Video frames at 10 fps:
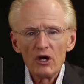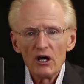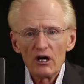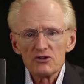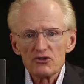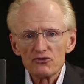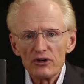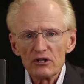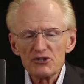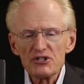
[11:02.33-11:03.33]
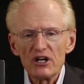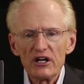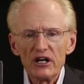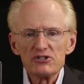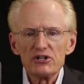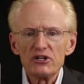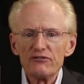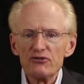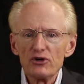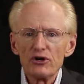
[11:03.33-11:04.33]
And as a real estate agent,
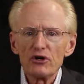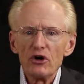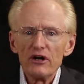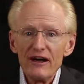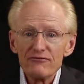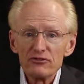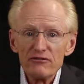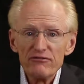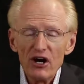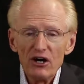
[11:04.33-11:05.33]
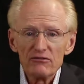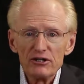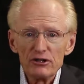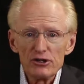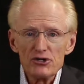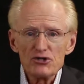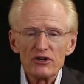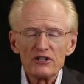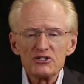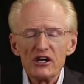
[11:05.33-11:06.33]
if you're ever involved in a lease
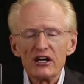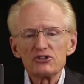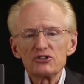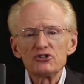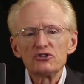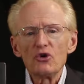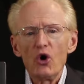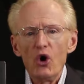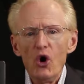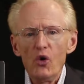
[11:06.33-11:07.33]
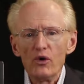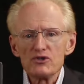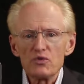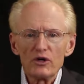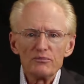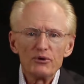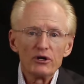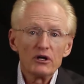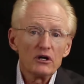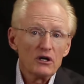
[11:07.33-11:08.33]
transaction, you always want to put
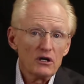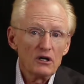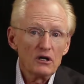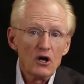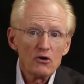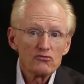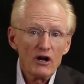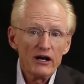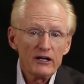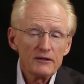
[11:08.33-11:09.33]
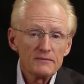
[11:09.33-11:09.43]
it in writing.